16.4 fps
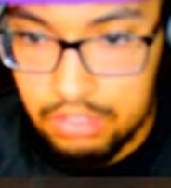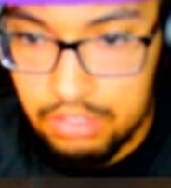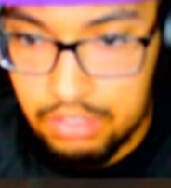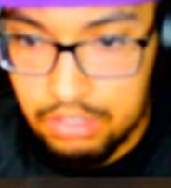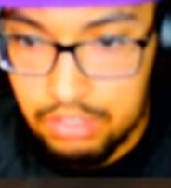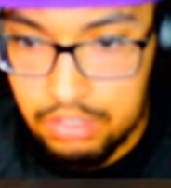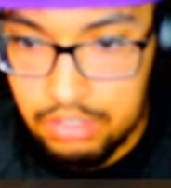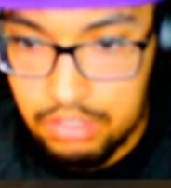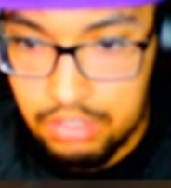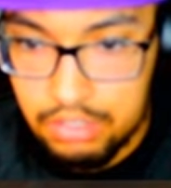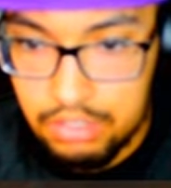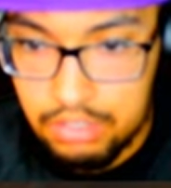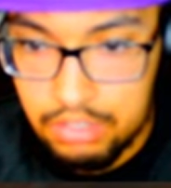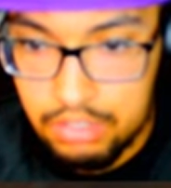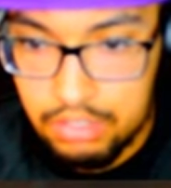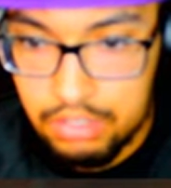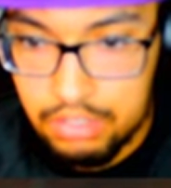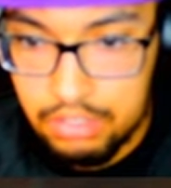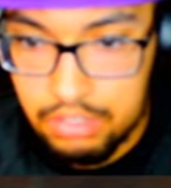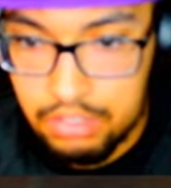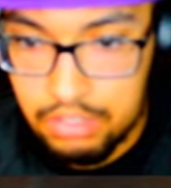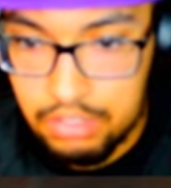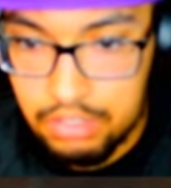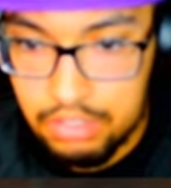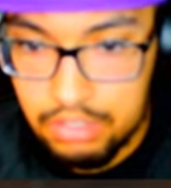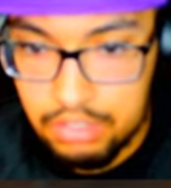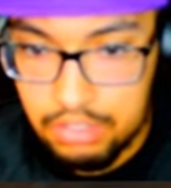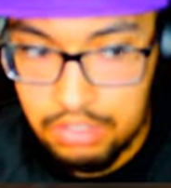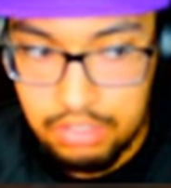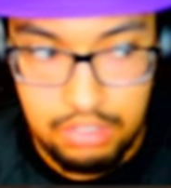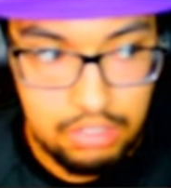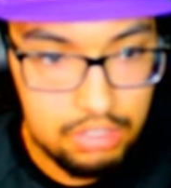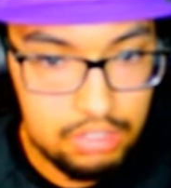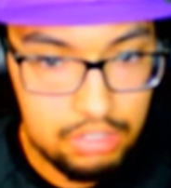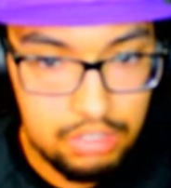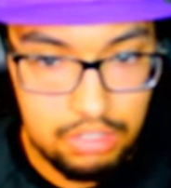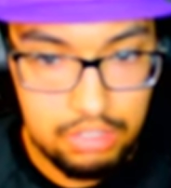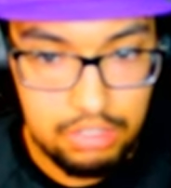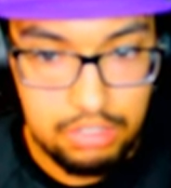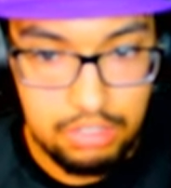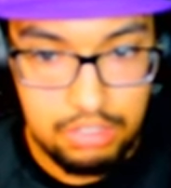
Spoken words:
No one is speaking in this clip.